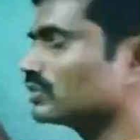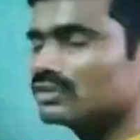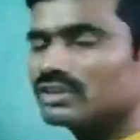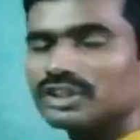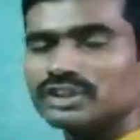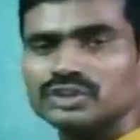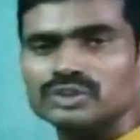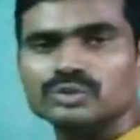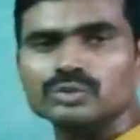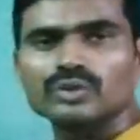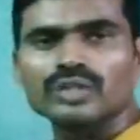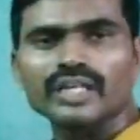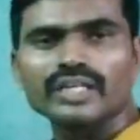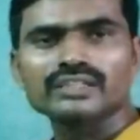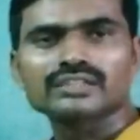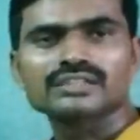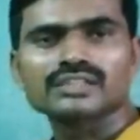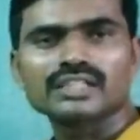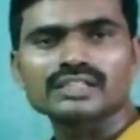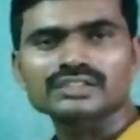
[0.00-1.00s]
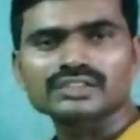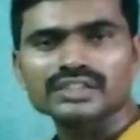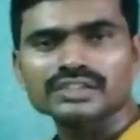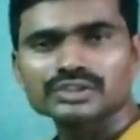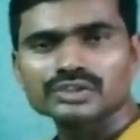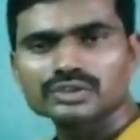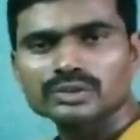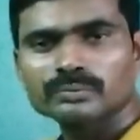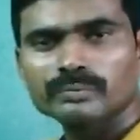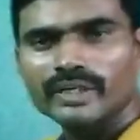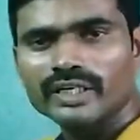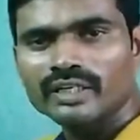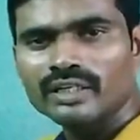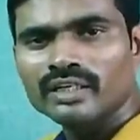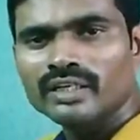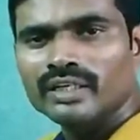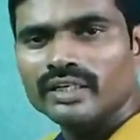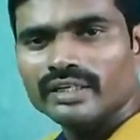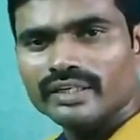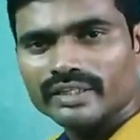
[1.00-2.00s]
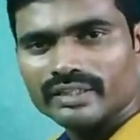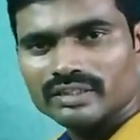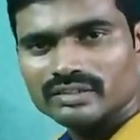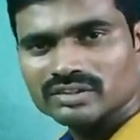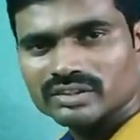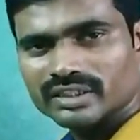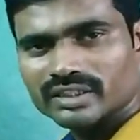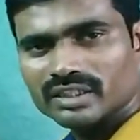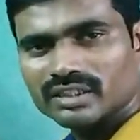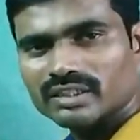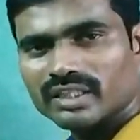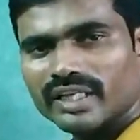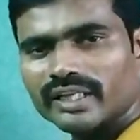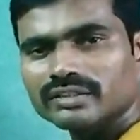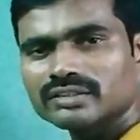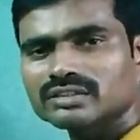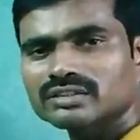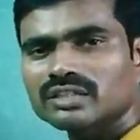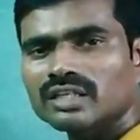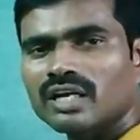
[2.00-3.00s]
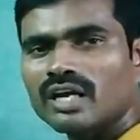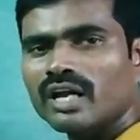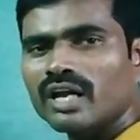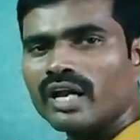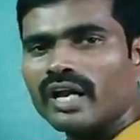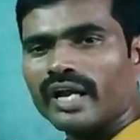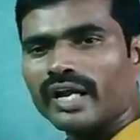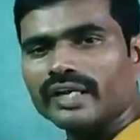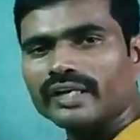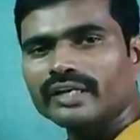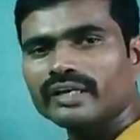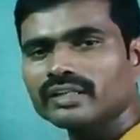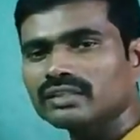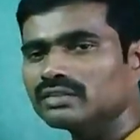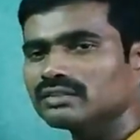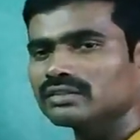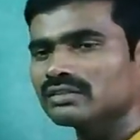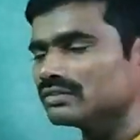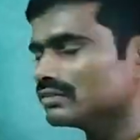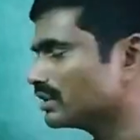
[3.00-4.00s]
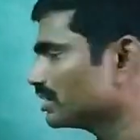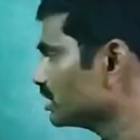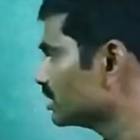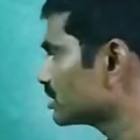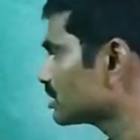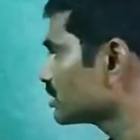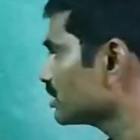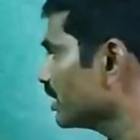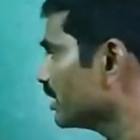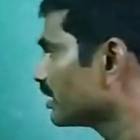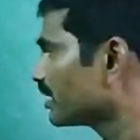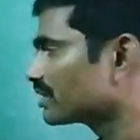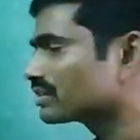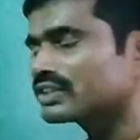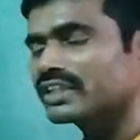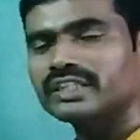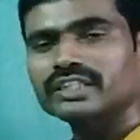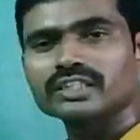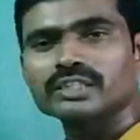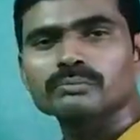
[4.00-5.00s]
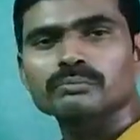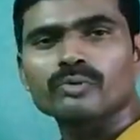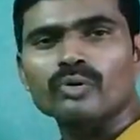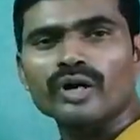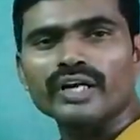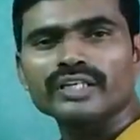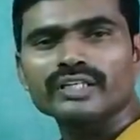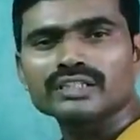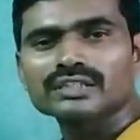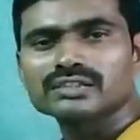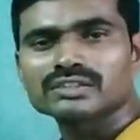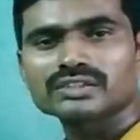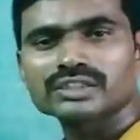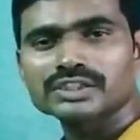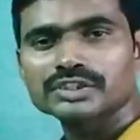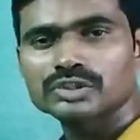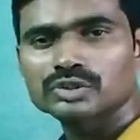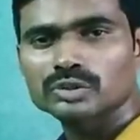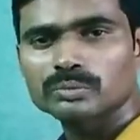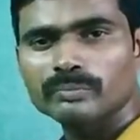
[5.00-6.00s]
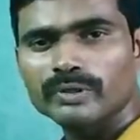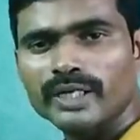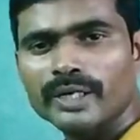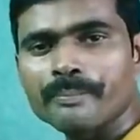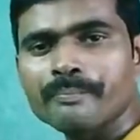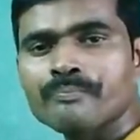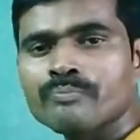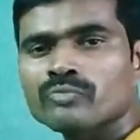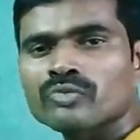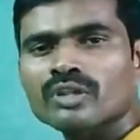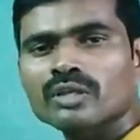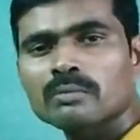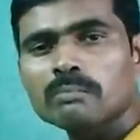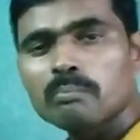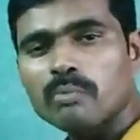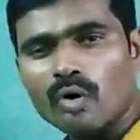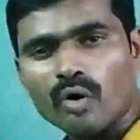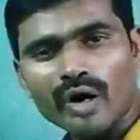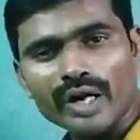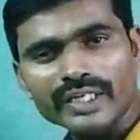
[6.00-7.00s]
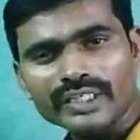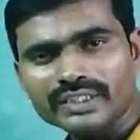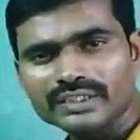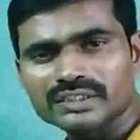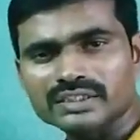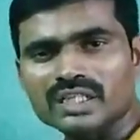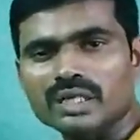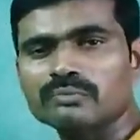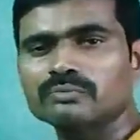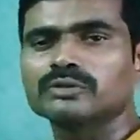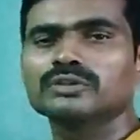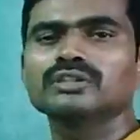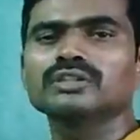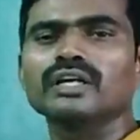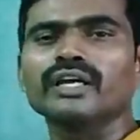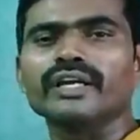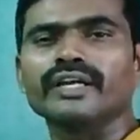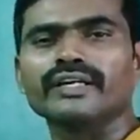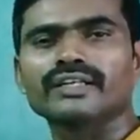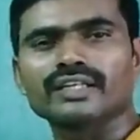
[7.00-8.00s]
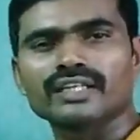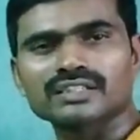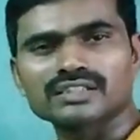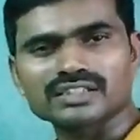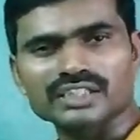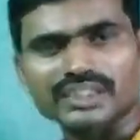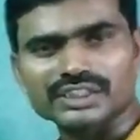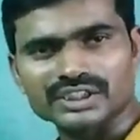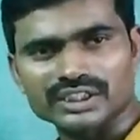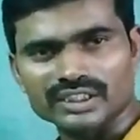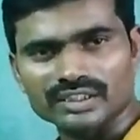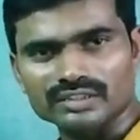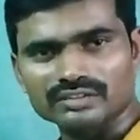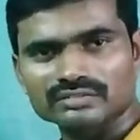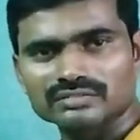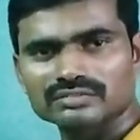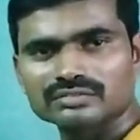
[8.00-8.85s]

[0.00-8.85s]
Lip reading: these two lines are said to be intersecting lines, and this intersecting point is said to be point of intersection.